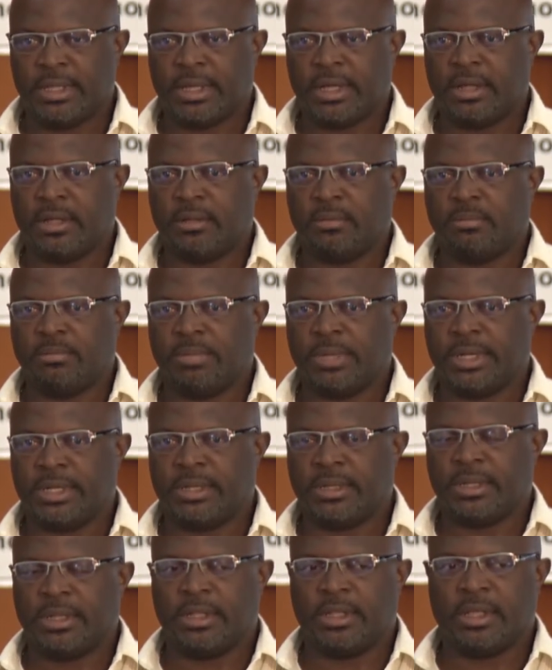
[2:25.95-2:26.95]

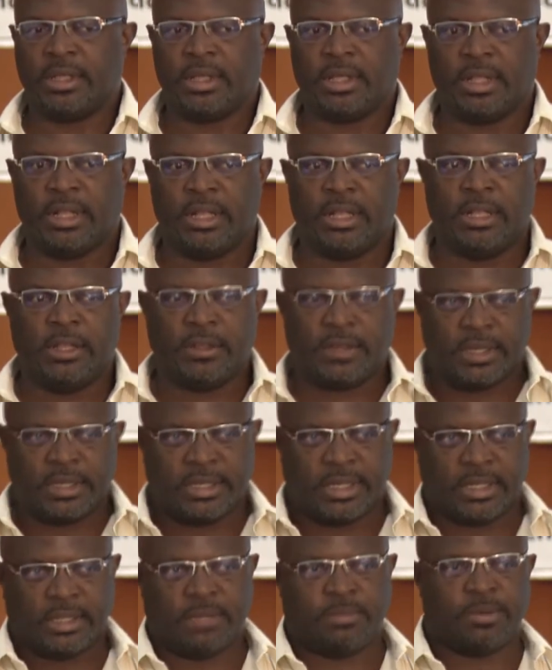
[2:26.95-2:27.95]
But
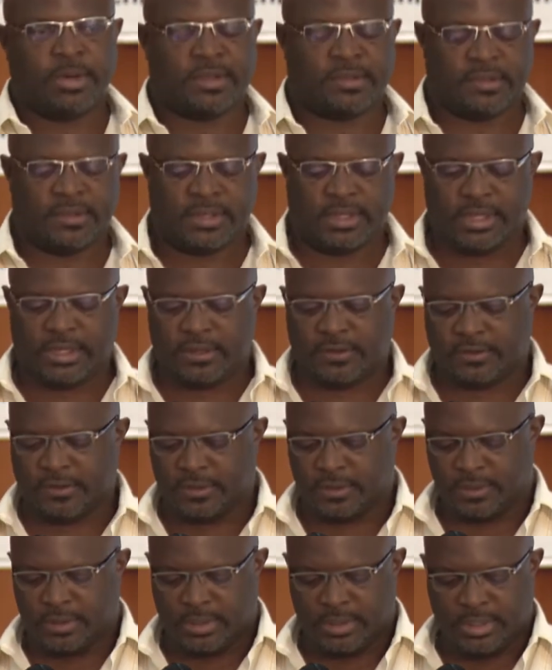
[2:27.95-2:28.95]
looking at the
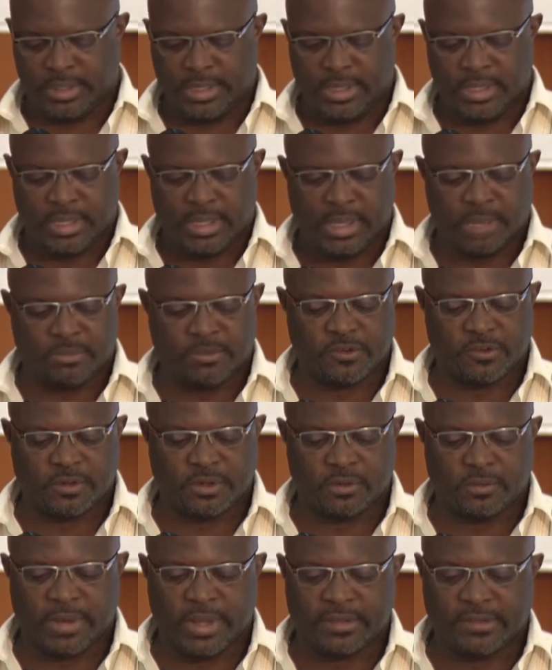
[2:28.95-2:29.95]
presentation, I'm sure
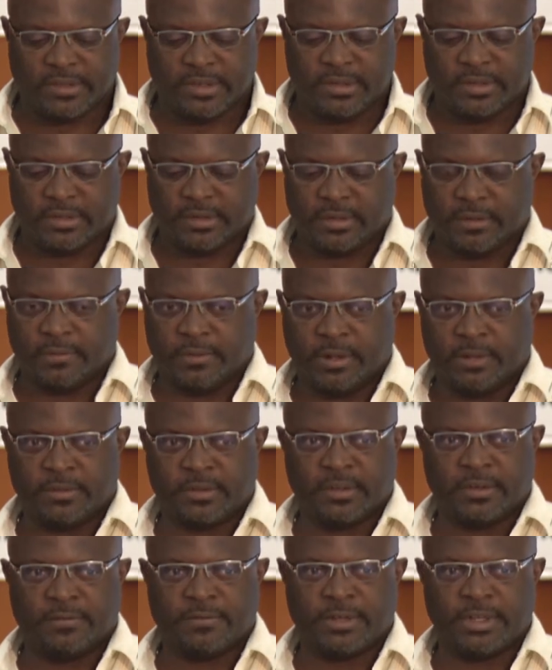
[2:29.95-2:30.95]
the residents of
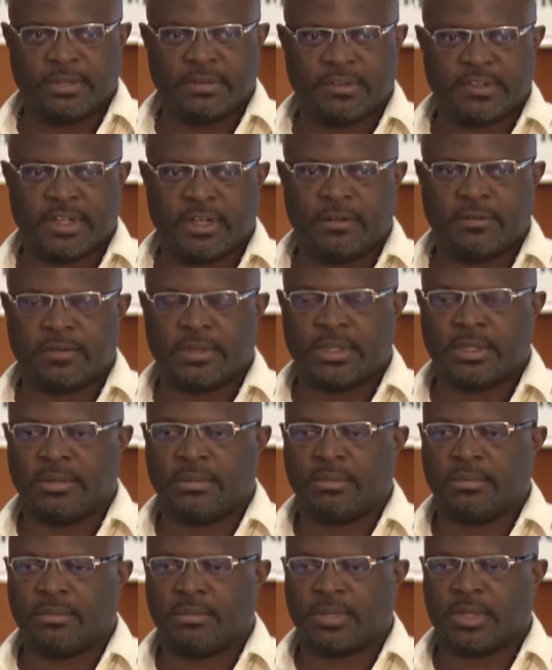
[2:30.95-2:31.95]
St. Philip South
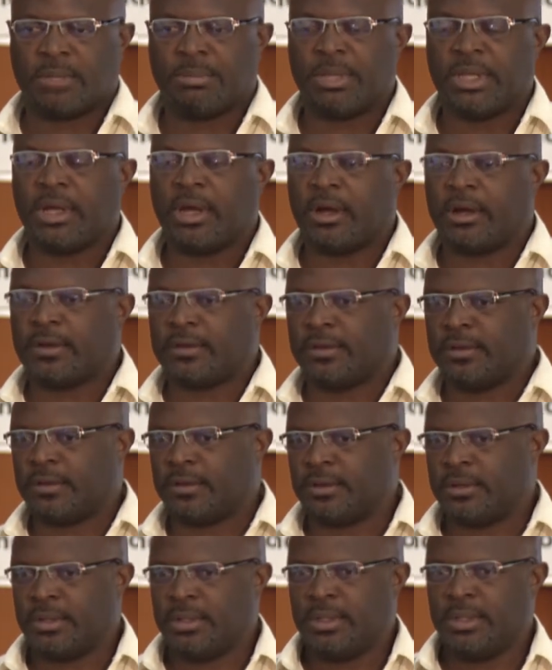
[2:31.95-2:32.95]
can be heartened
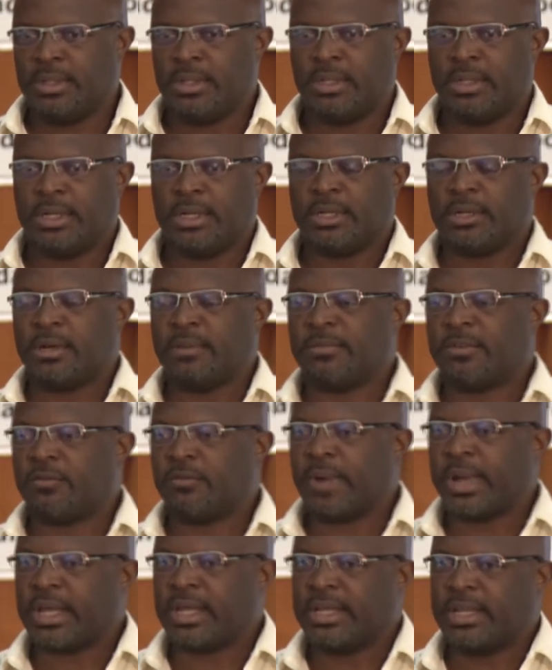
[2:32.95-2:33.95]
in terms of
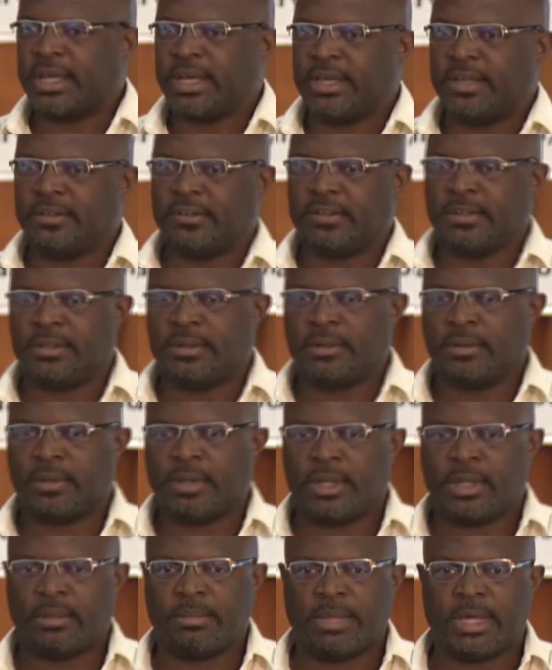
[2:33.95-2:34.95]
recognizing
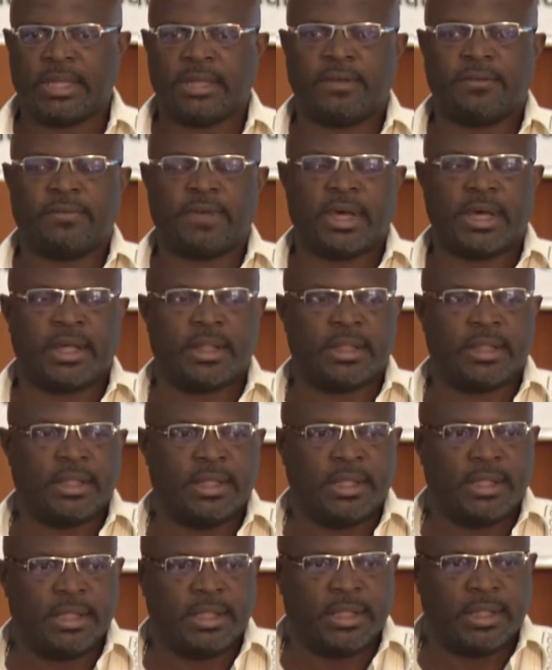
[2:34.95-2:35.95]
that, in fact,
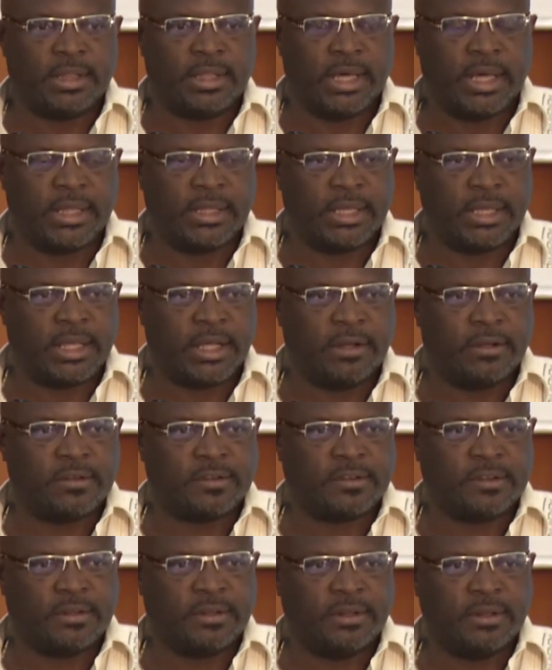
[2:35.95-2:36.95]
that the
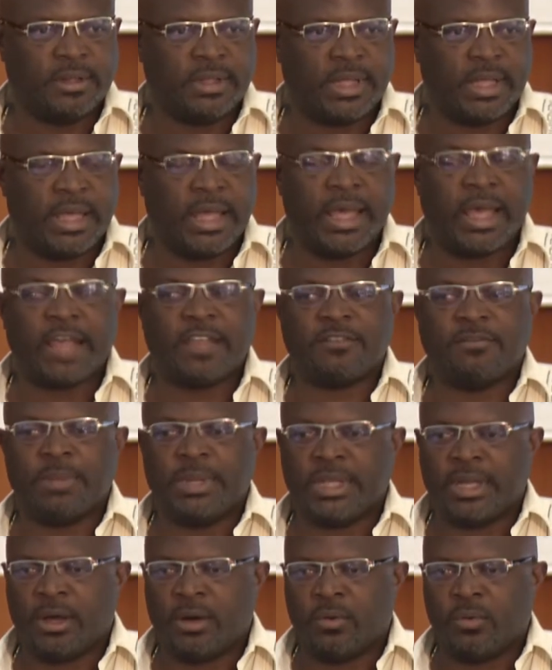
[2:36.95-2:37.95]
council has
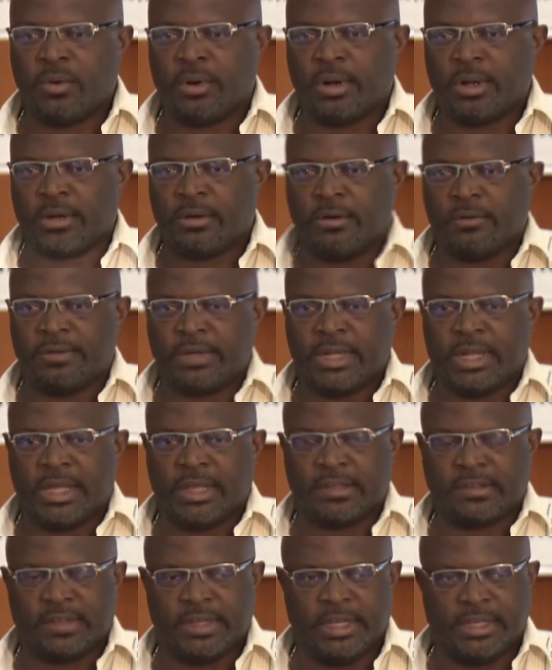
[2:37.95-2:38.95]
been at work over the
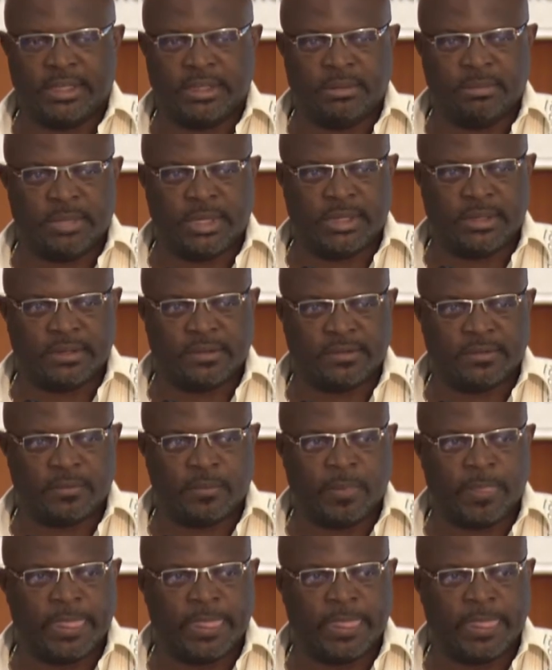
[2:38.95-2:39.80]
last 18 months.